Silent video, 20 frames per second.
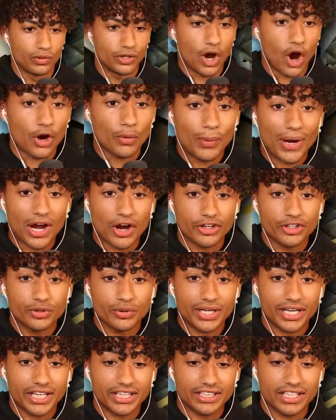Wait, are
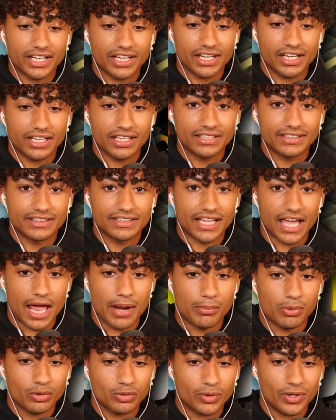you getting the
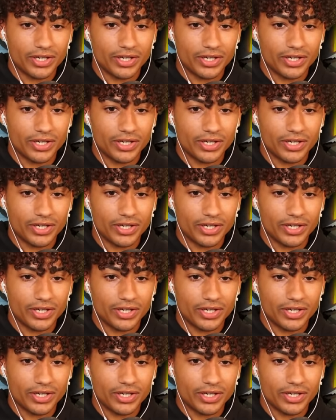emerald